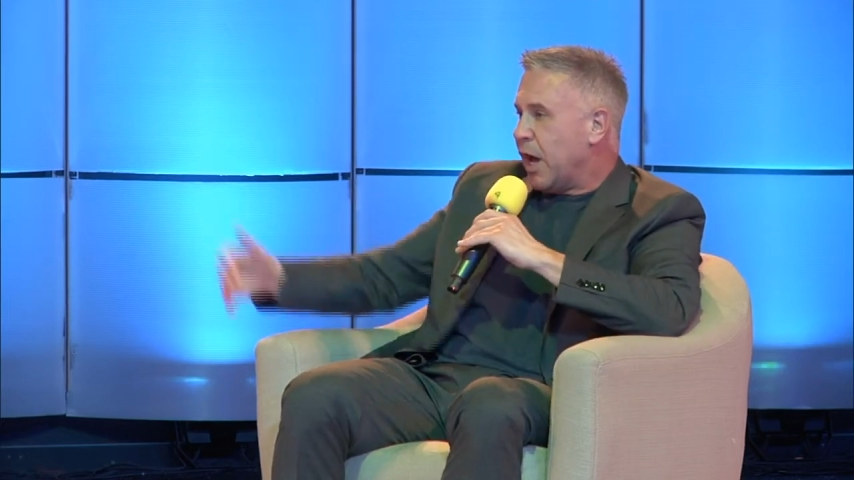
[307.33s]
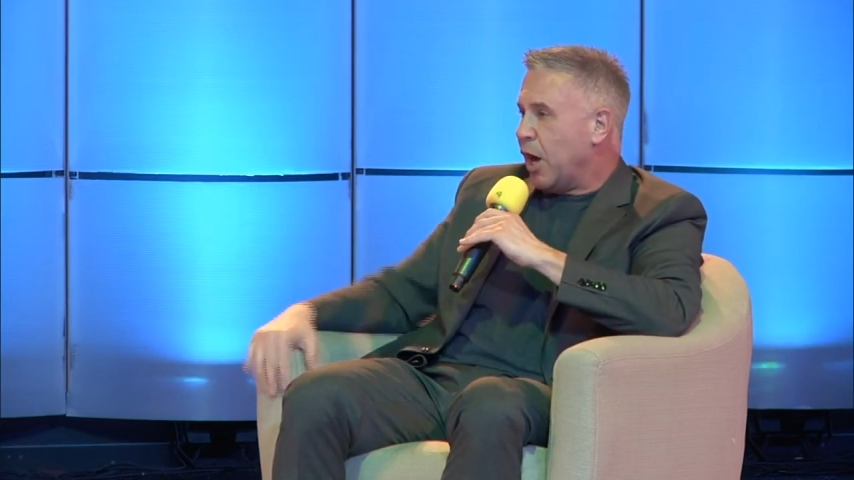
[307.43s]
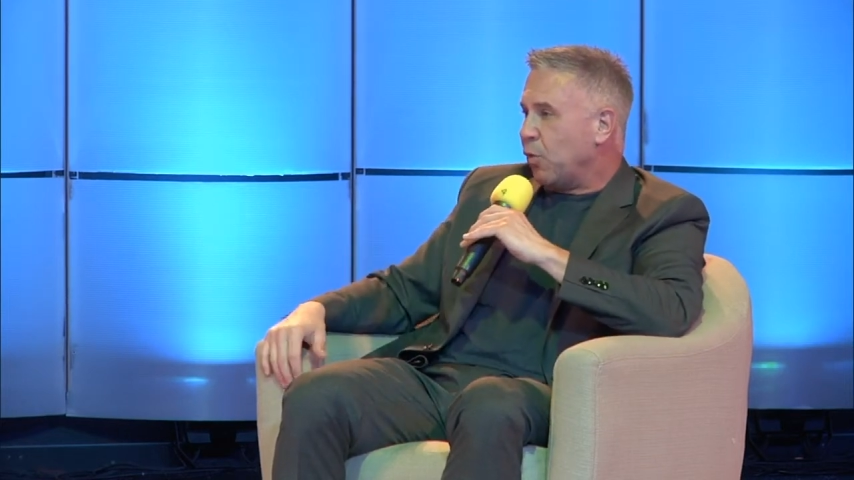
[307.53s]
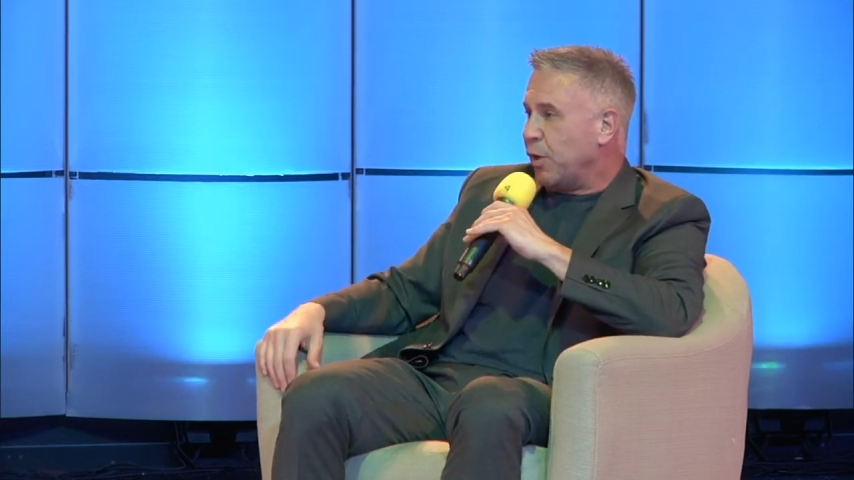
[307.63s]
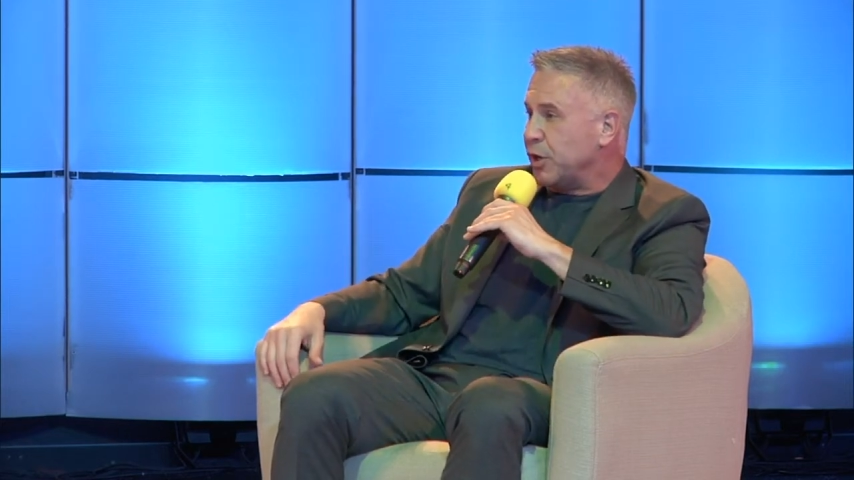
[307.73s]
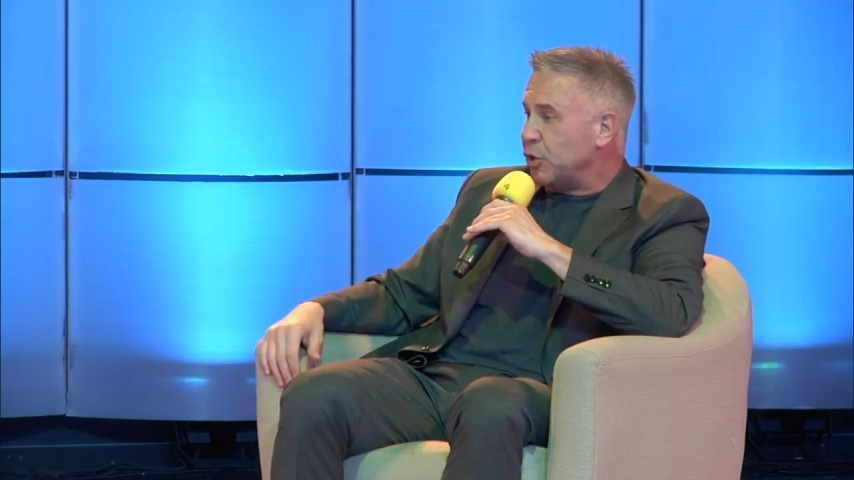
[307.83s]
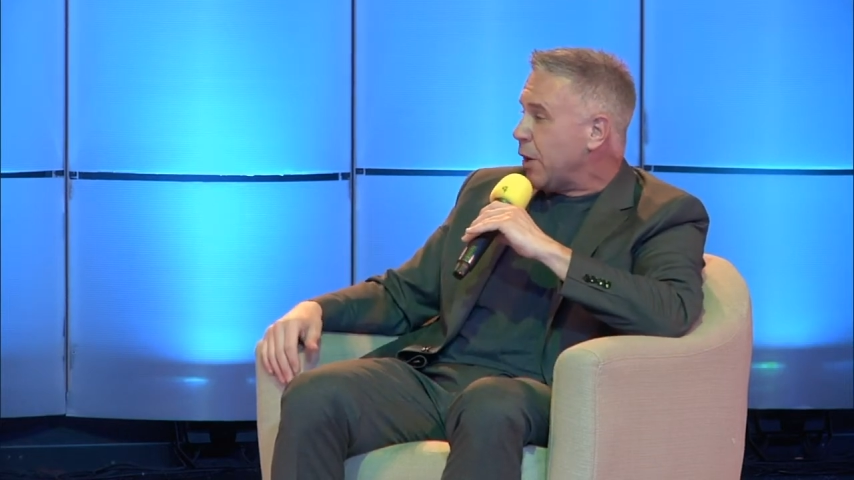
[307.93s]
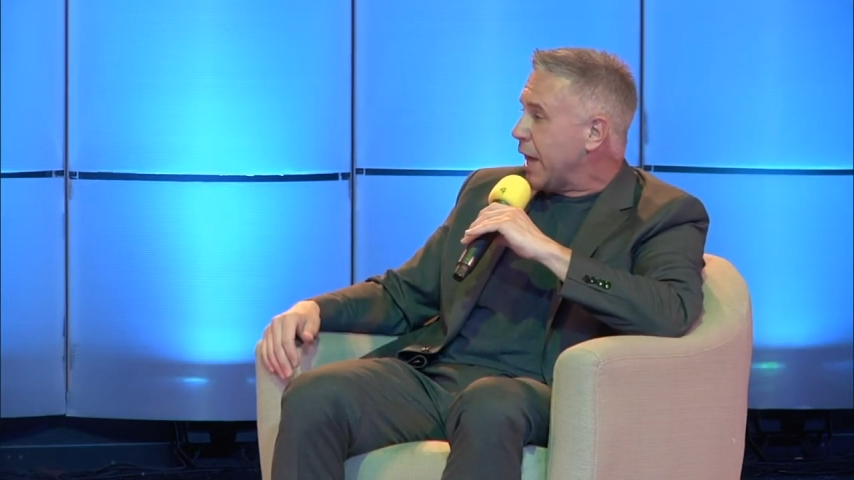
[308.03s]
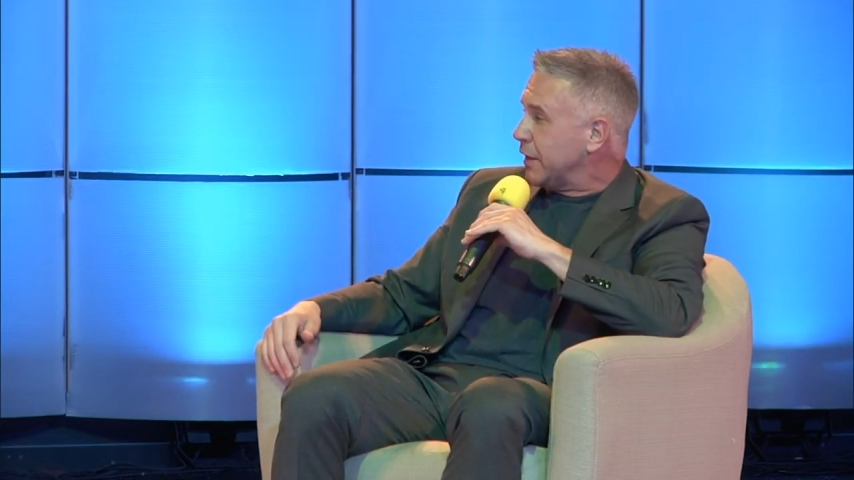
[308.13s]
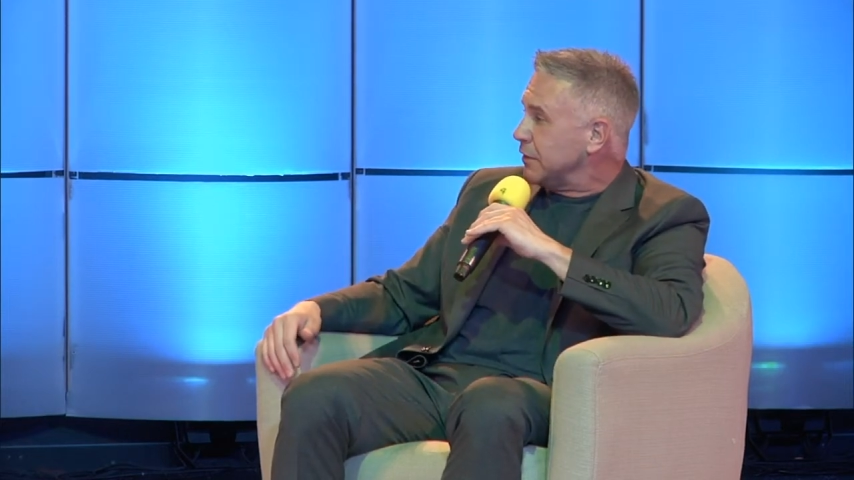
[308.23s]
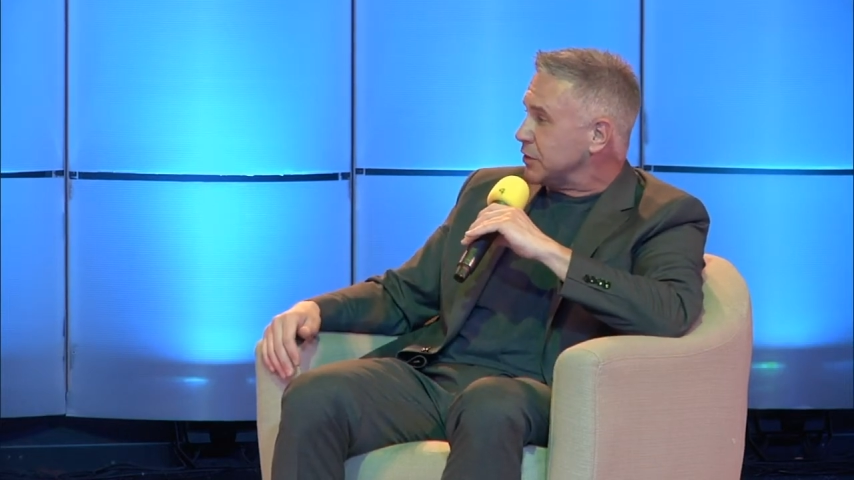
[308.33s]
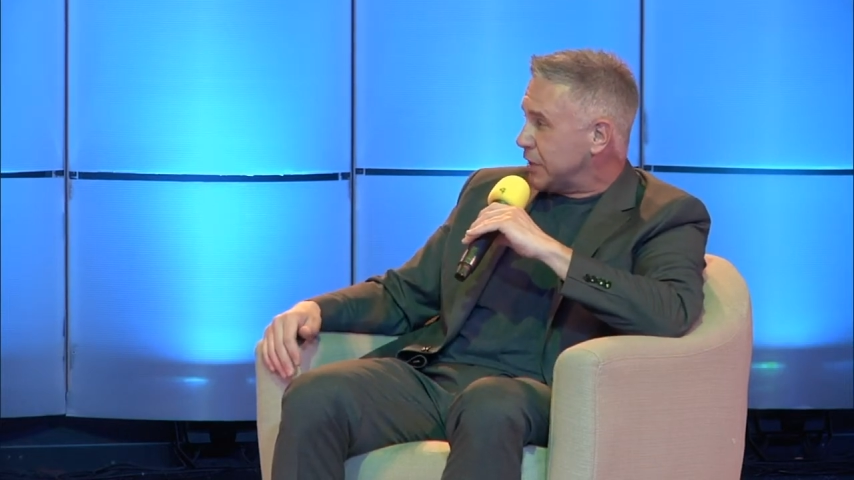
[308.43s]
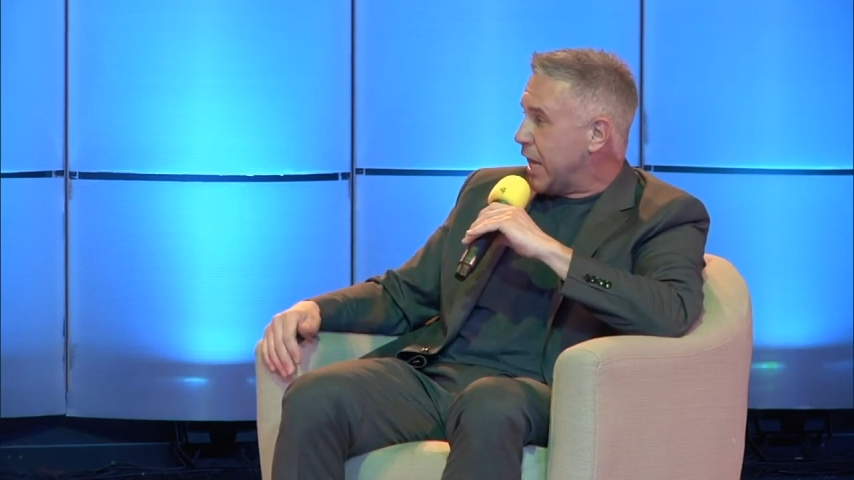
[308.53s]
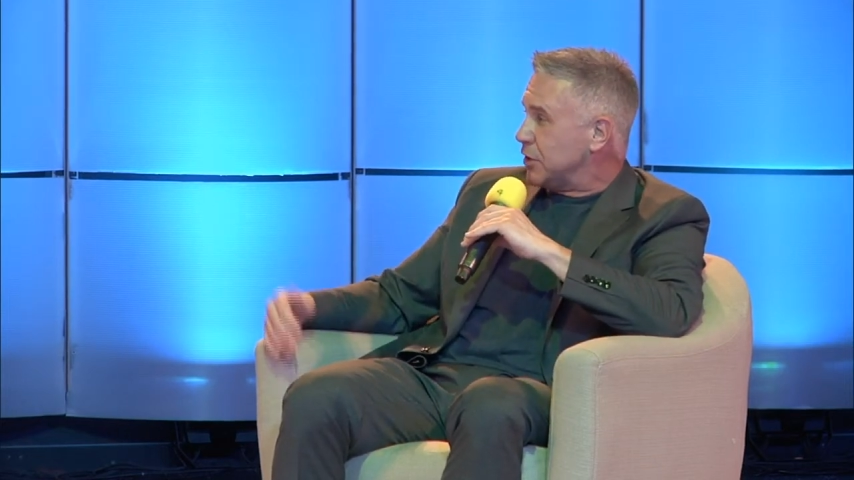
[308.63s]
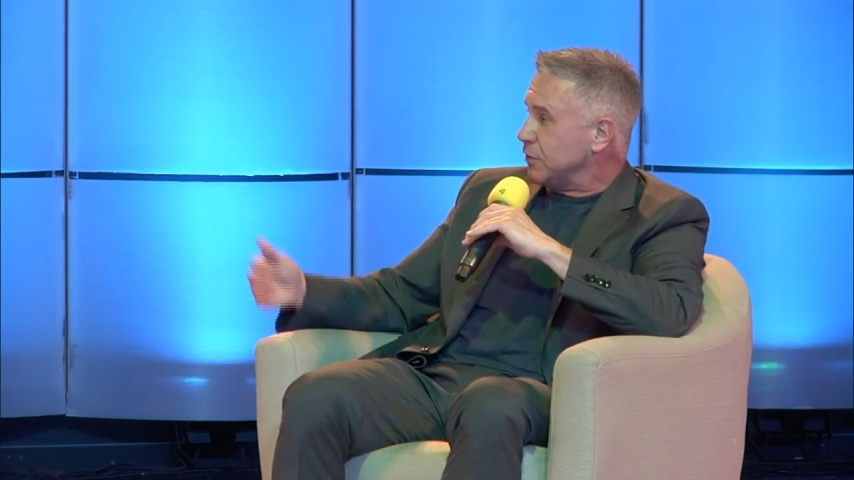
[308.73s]
where you're at in the
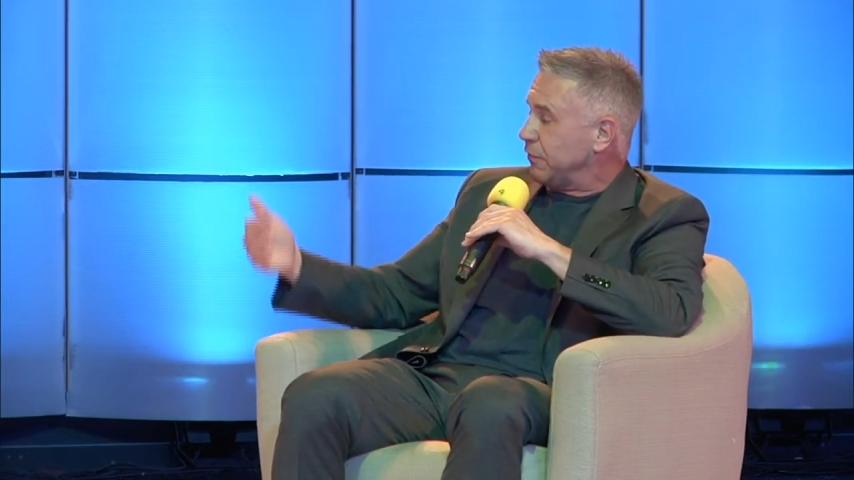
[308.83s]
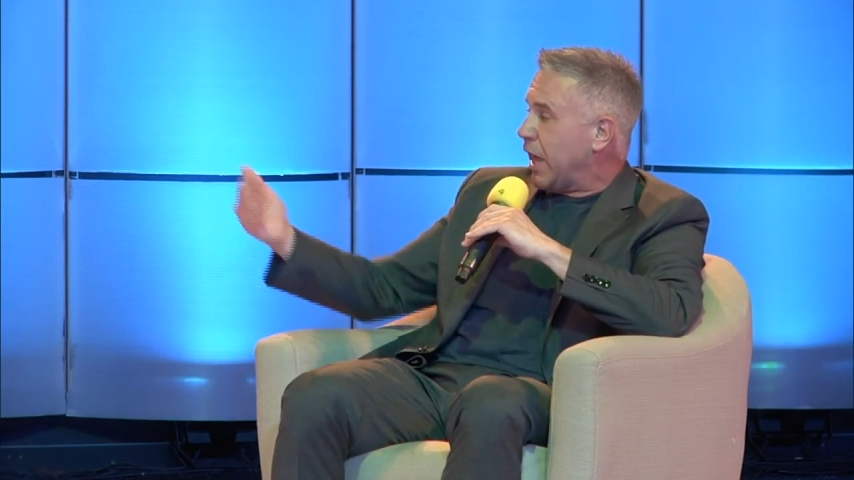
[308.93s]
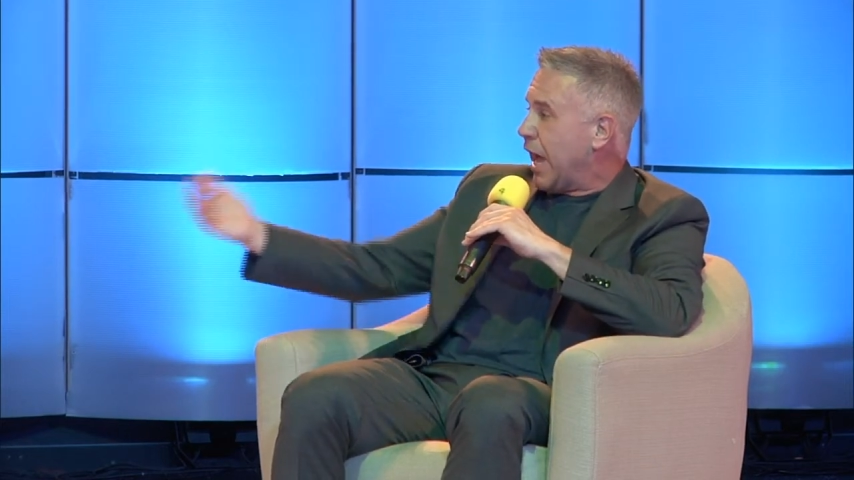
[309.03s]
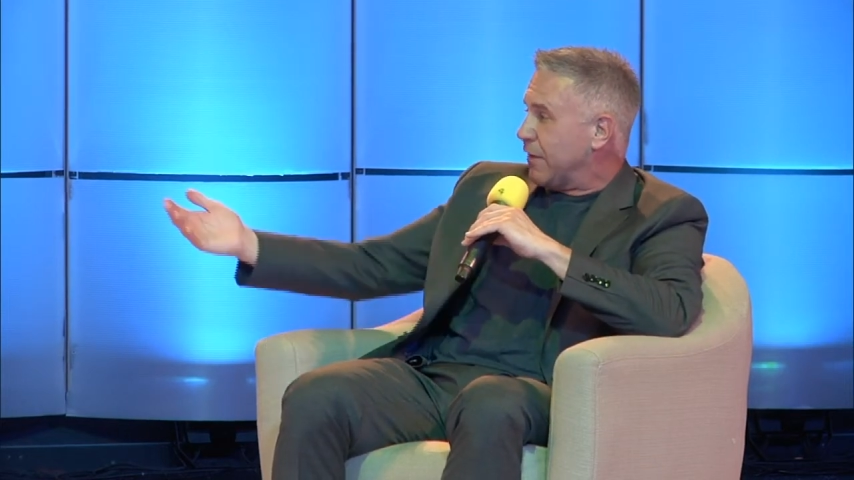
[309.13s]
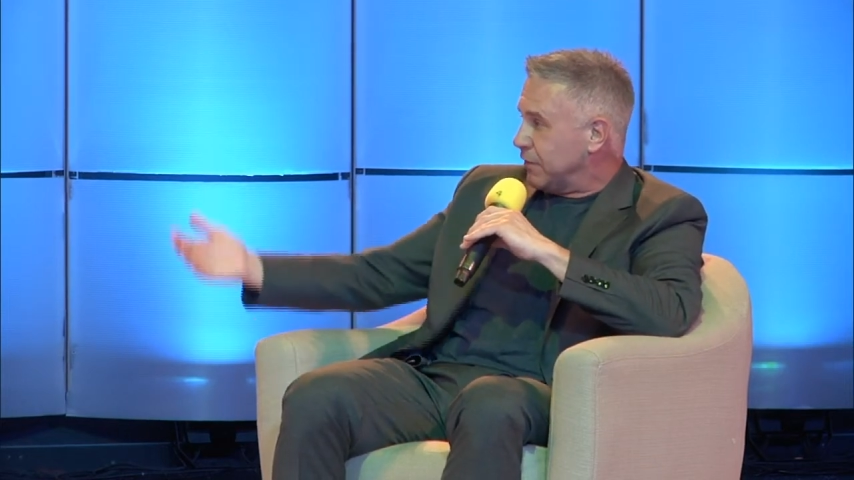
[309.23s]
stage of life,